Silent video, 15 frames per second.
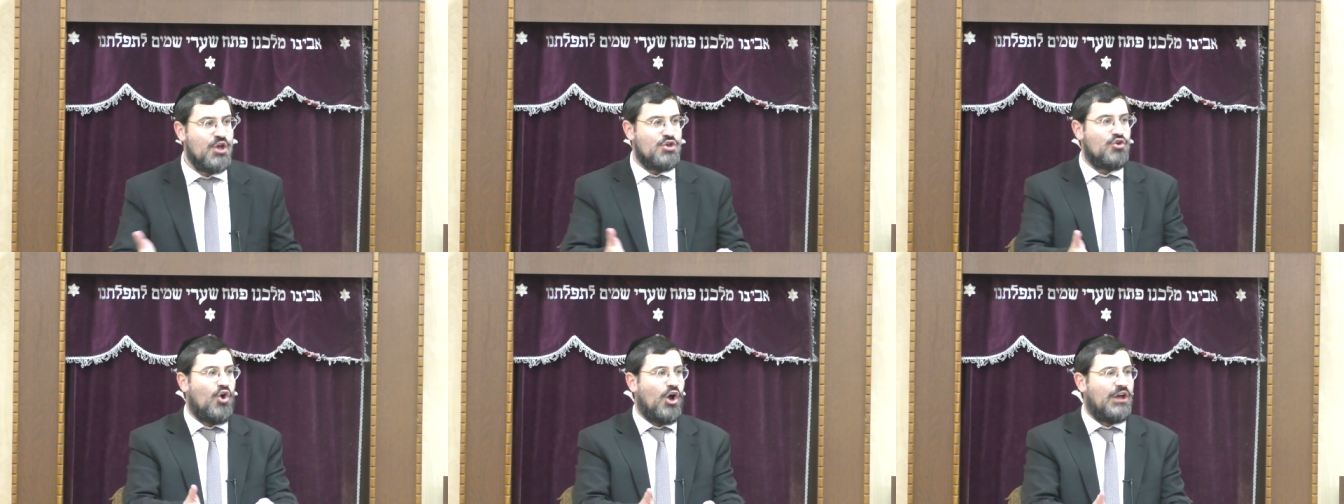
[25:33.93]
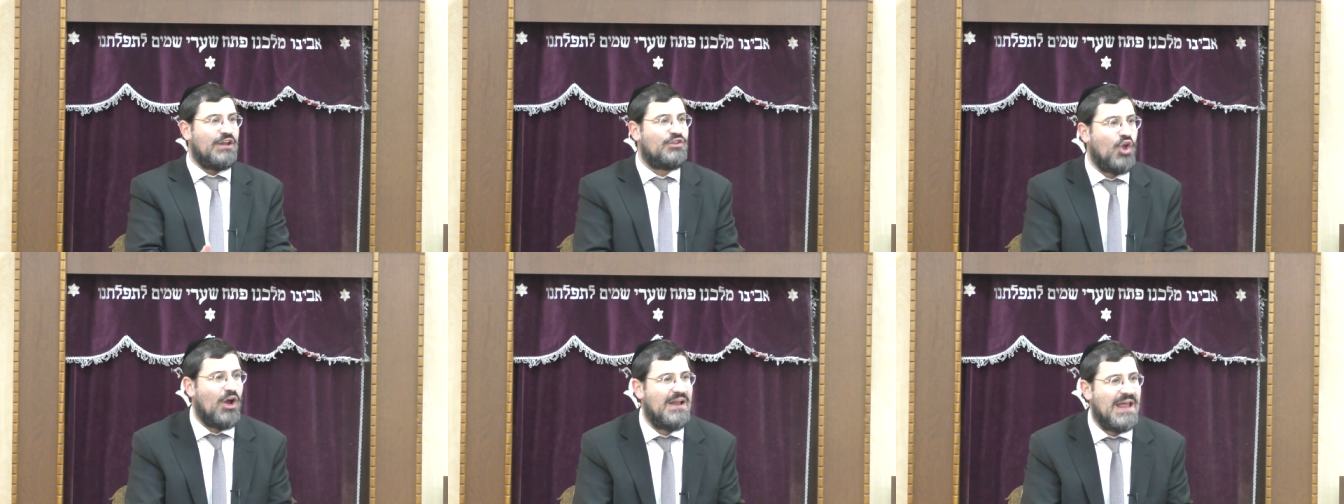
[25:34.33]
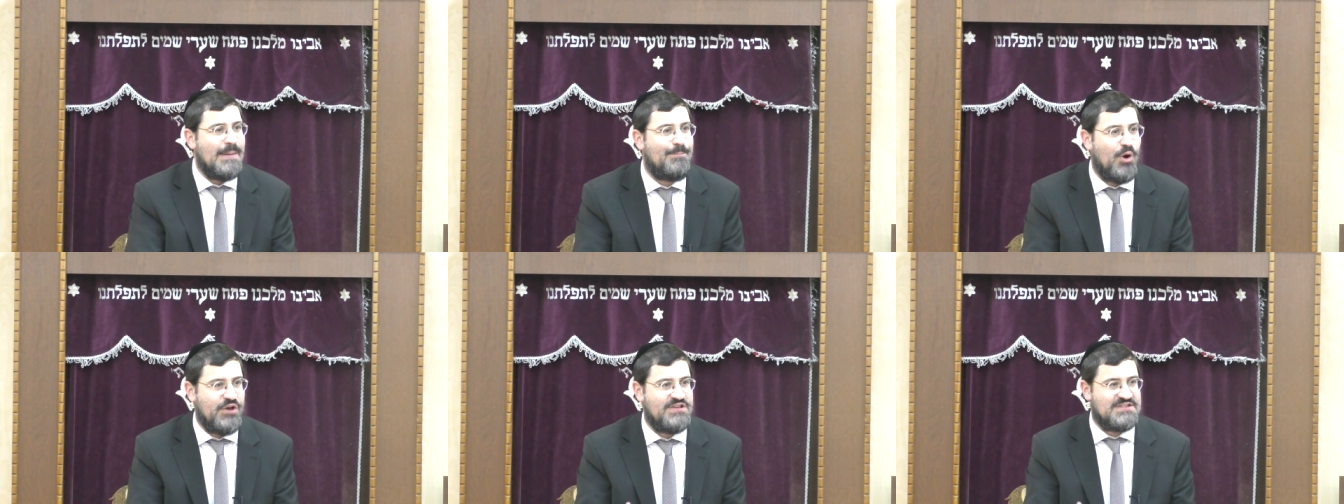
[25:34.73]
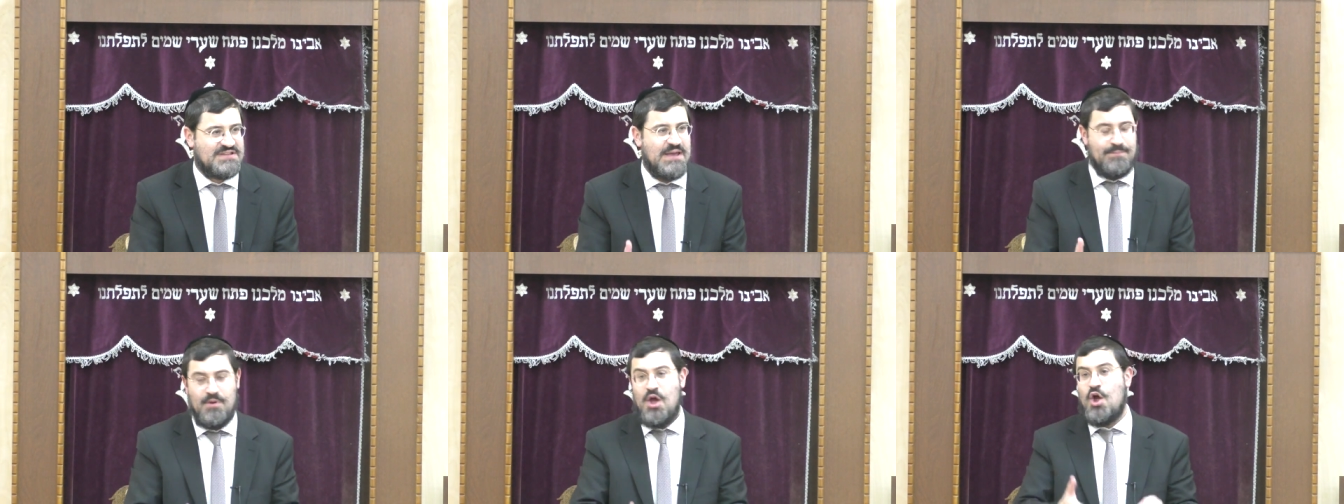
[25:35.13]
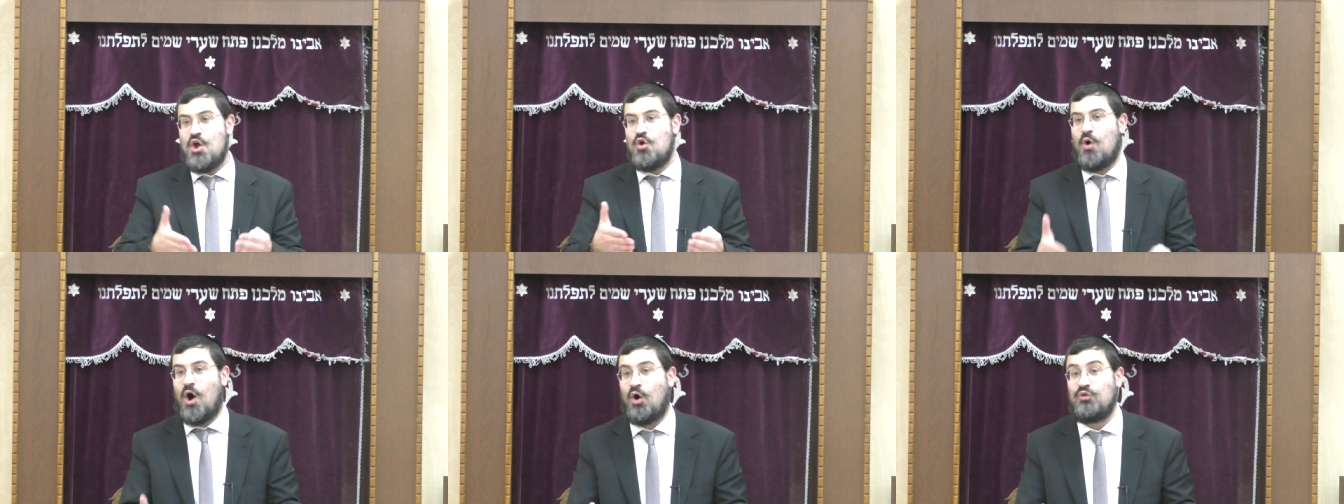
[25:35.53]
you've got Gedolei Poiskim
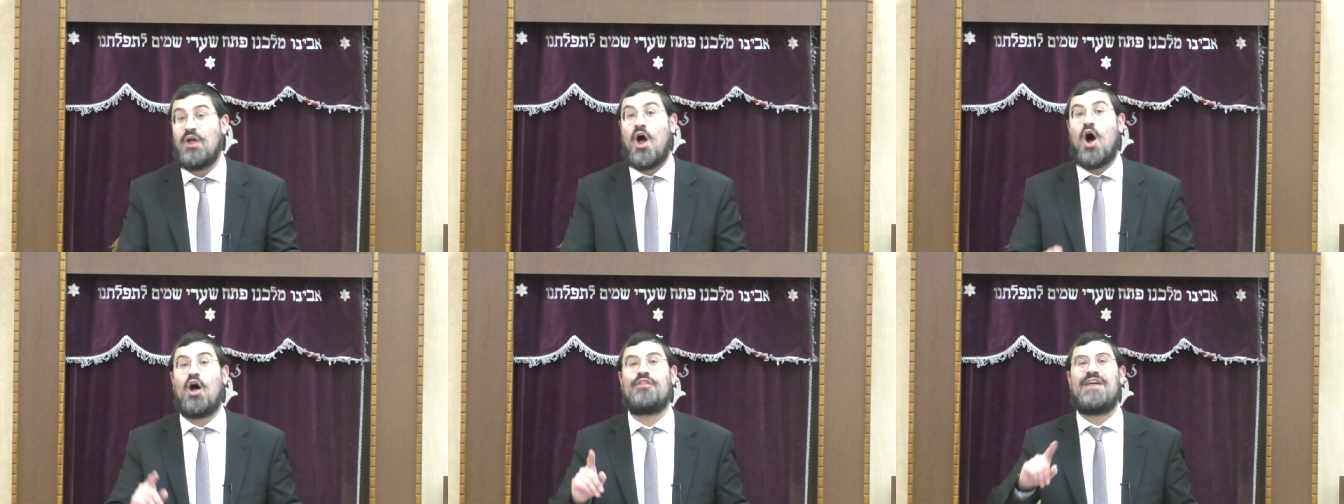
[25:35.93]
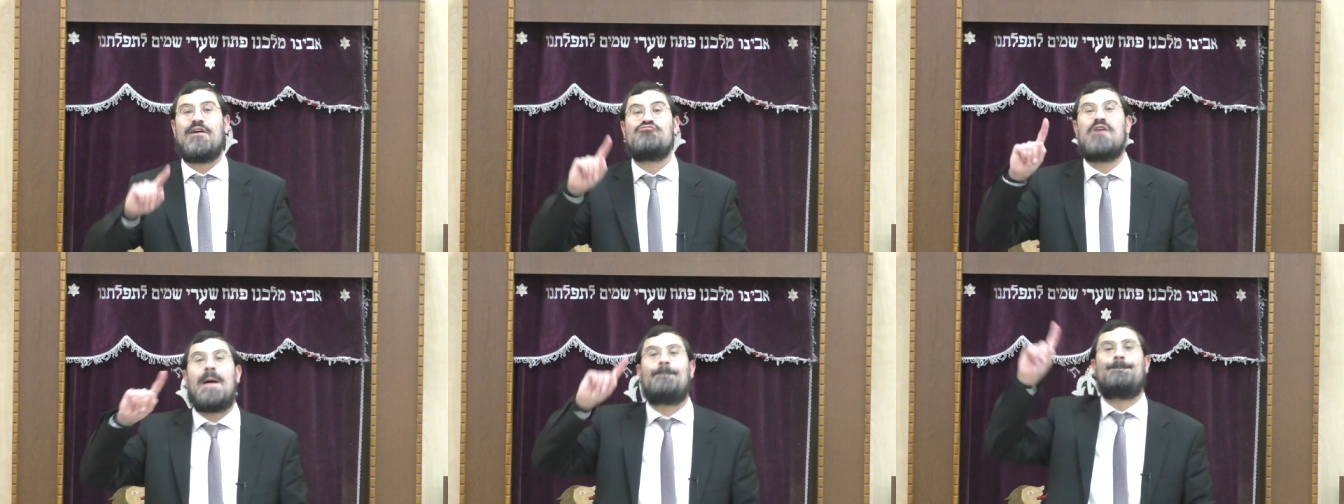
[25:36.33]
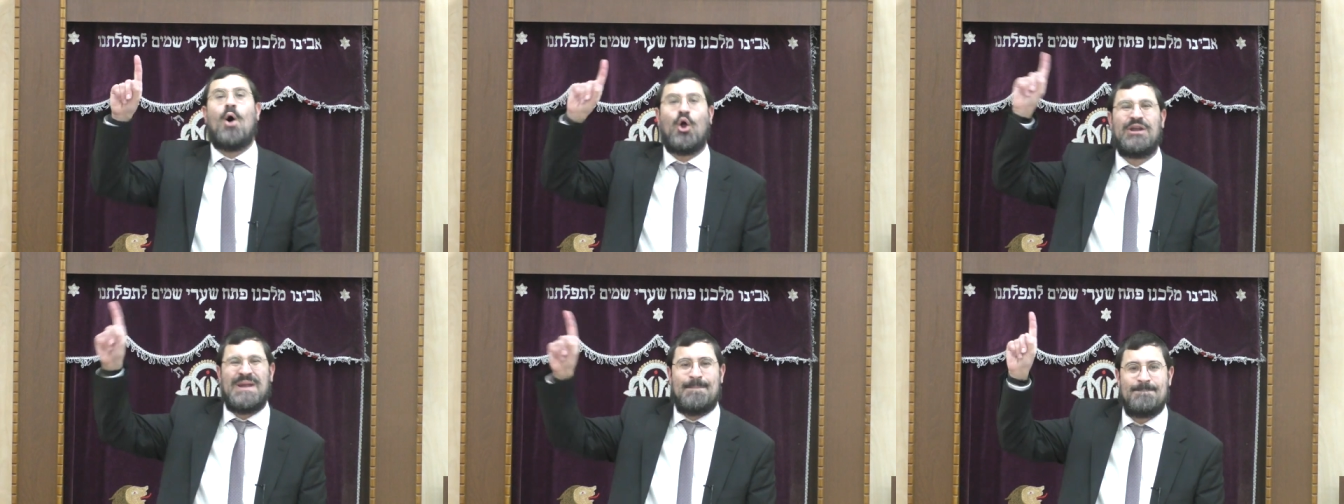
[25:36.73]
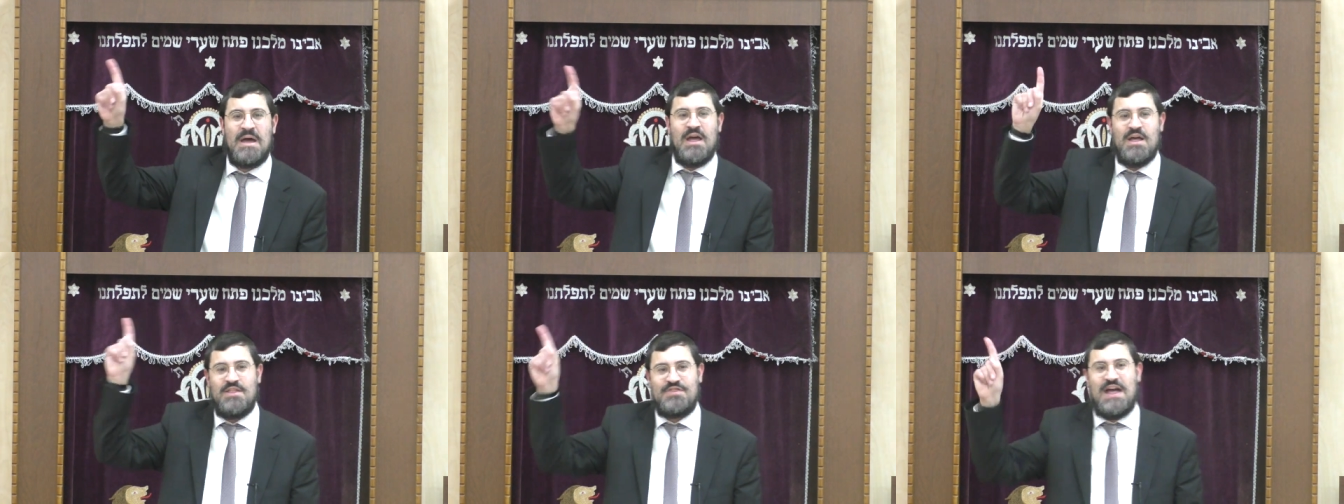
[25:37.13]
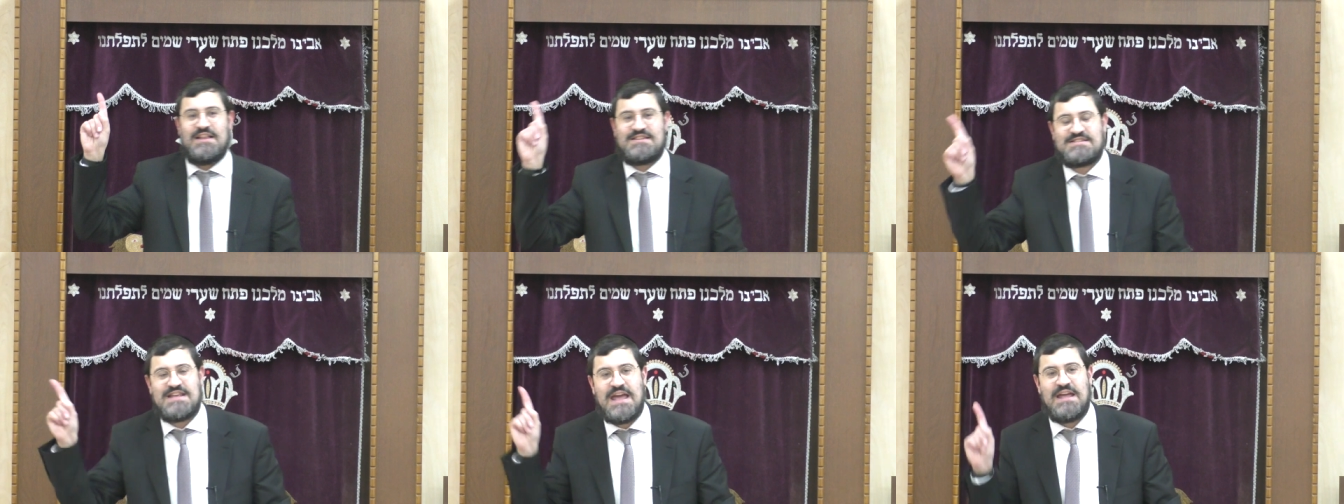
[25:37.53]
who hold, are there Rabbonim
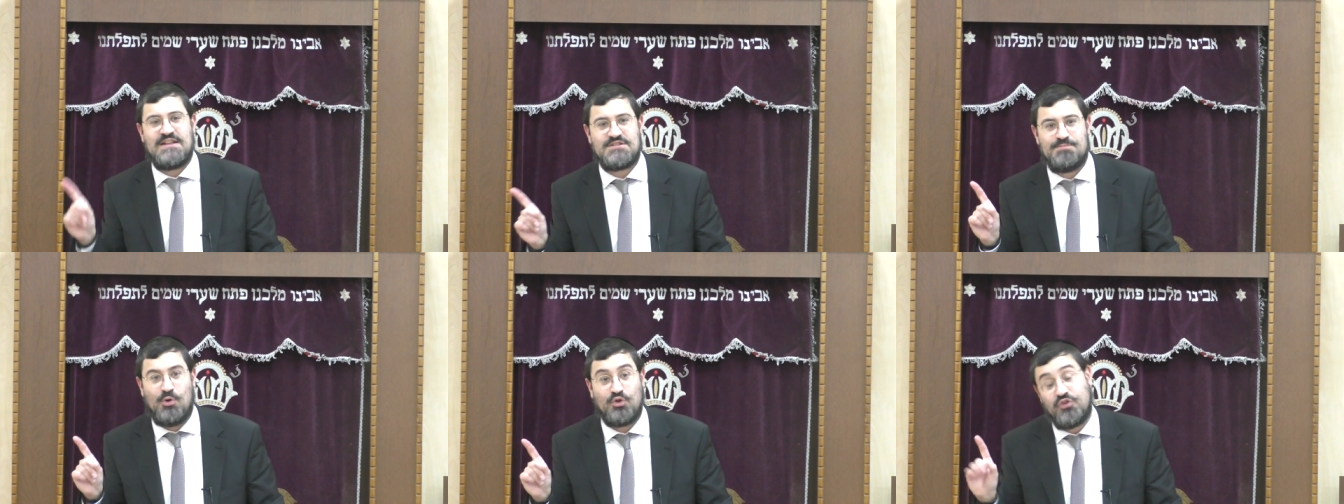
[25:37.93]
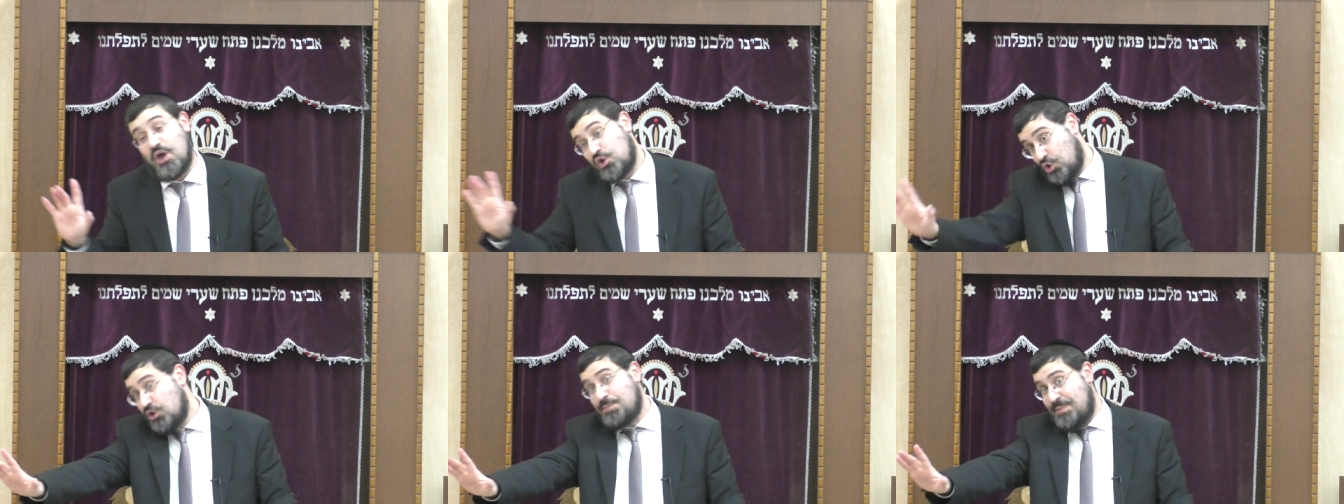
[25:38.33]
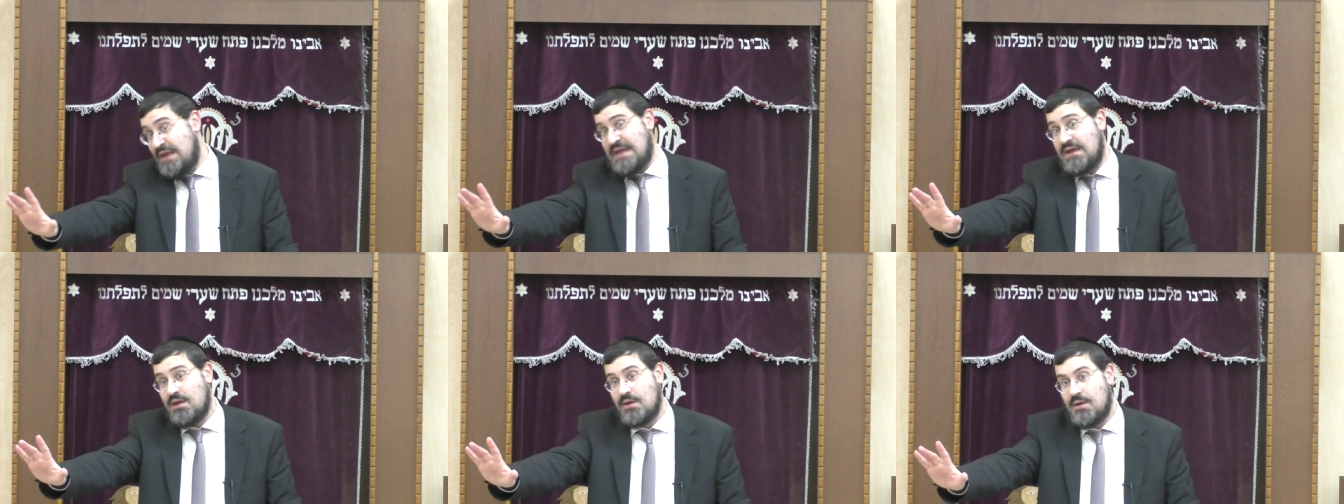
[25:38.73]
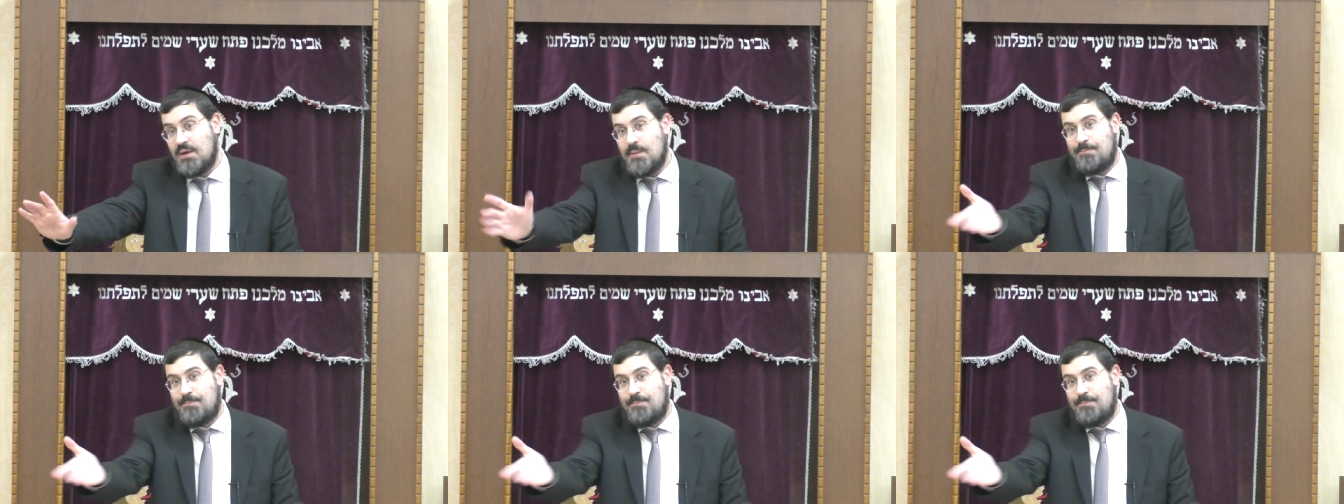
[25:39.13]
that say it's mutter? Could be.